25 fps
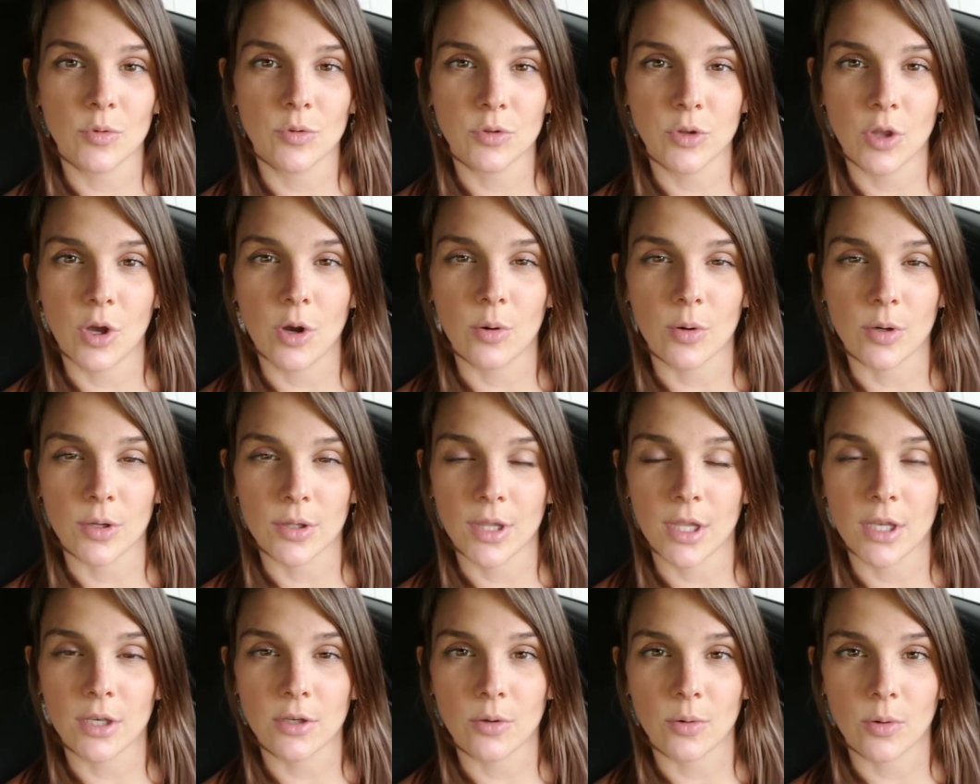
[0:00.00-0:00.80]
lower
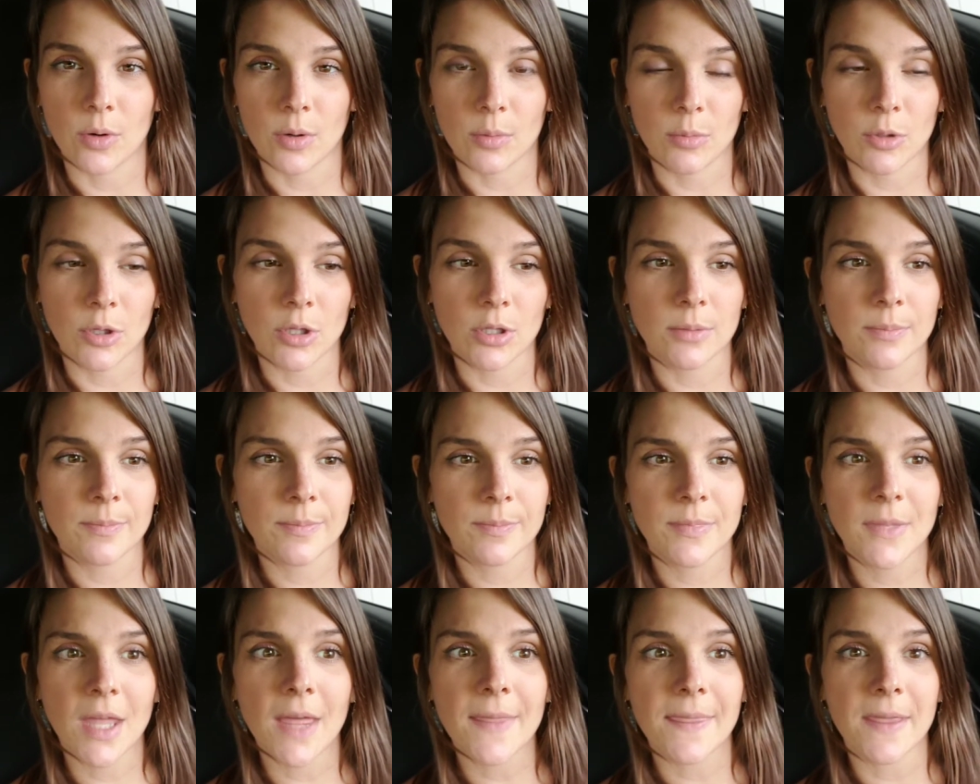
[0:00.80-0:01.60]
than normal.
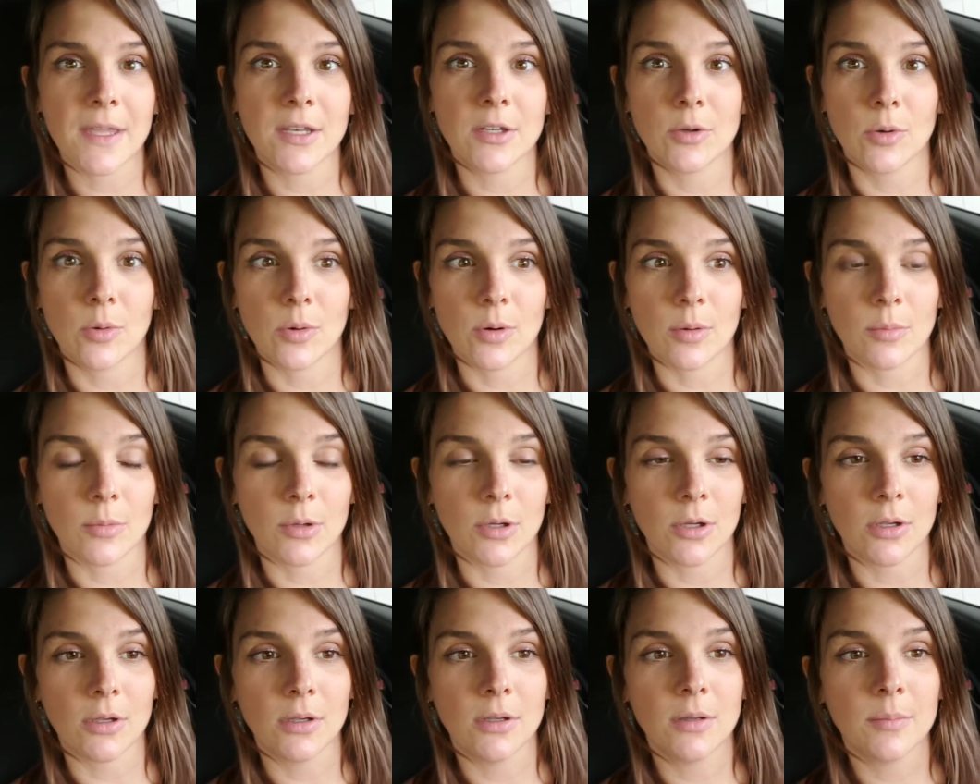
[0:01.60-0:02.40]
Not than
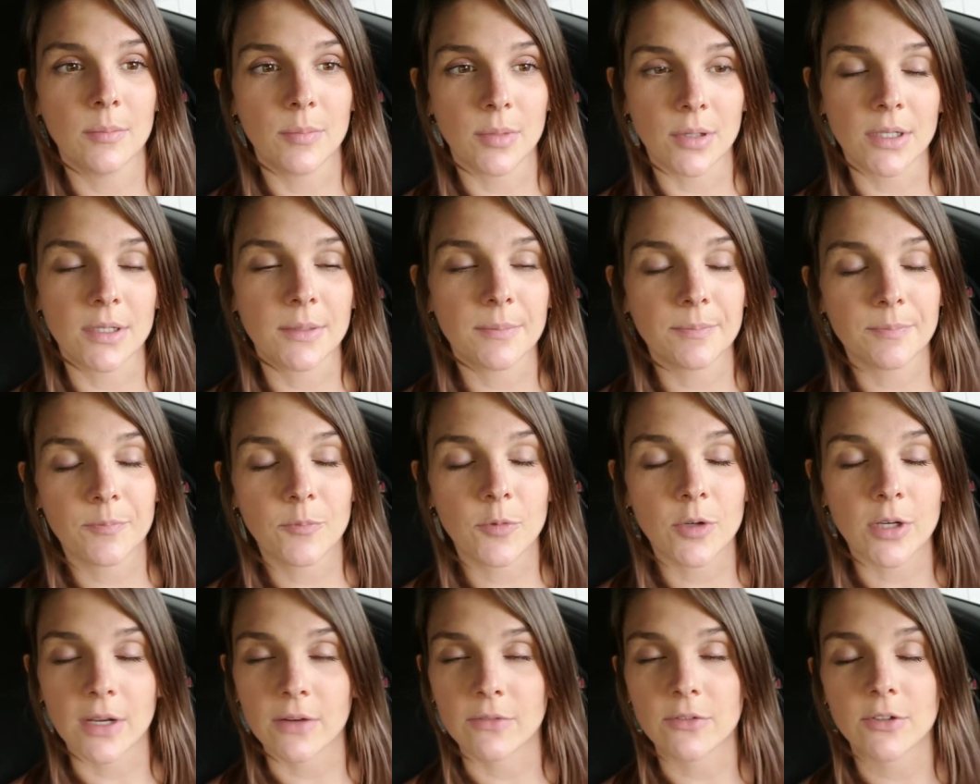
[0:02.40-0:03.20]
normal, but
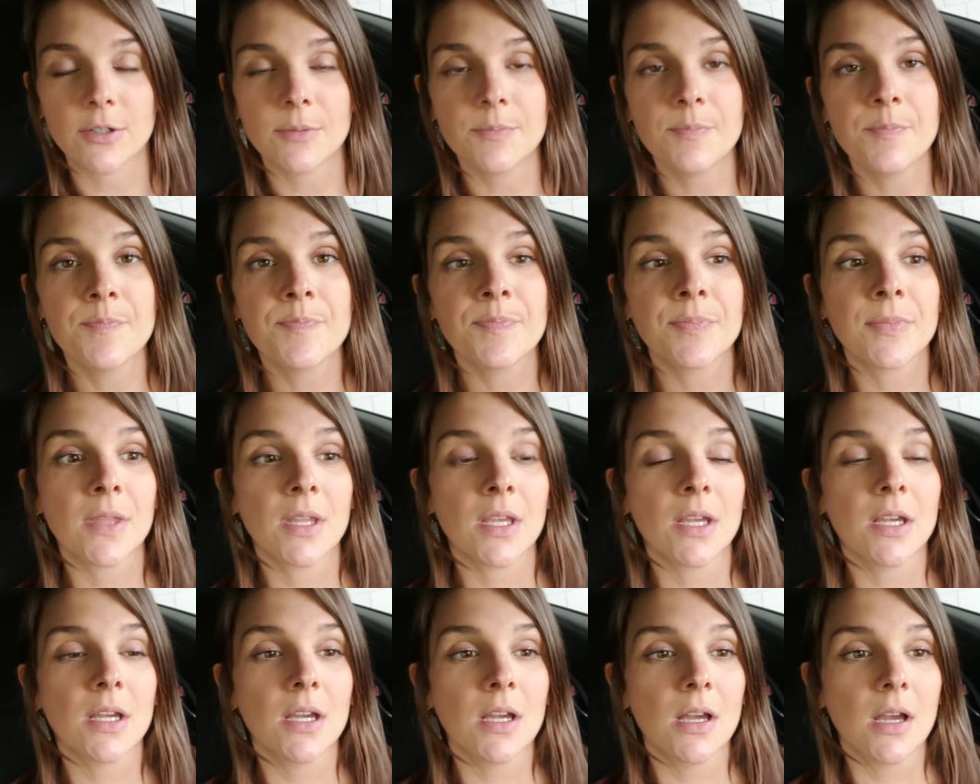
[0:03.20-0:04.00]
whatever.
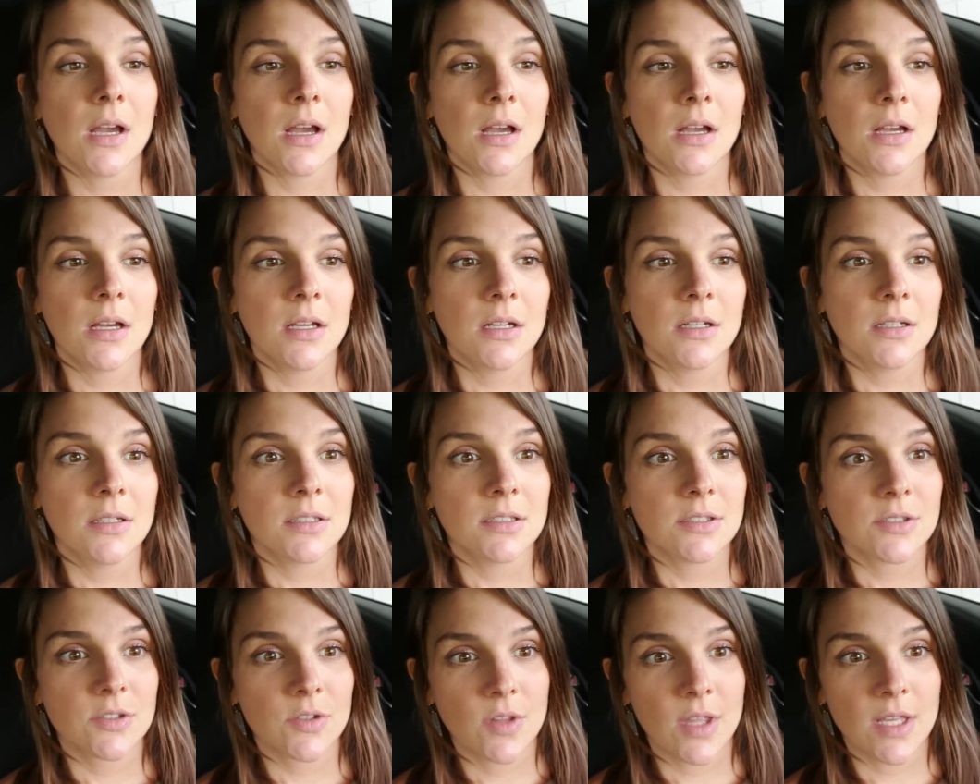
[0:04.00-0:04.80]

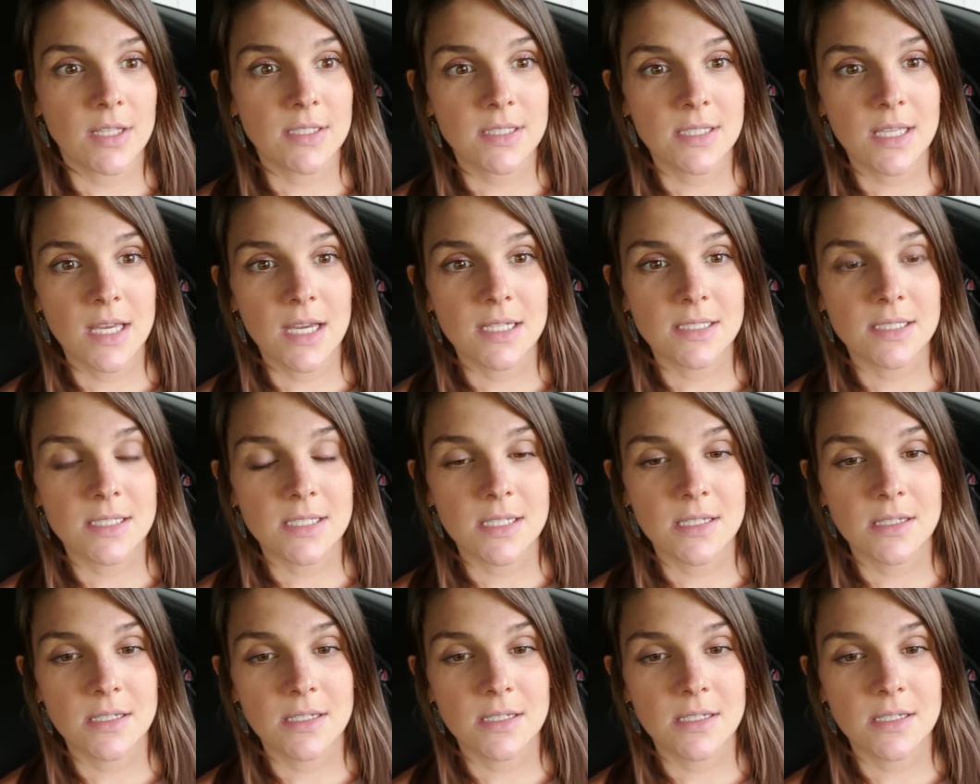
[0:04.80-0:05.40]
So that's that.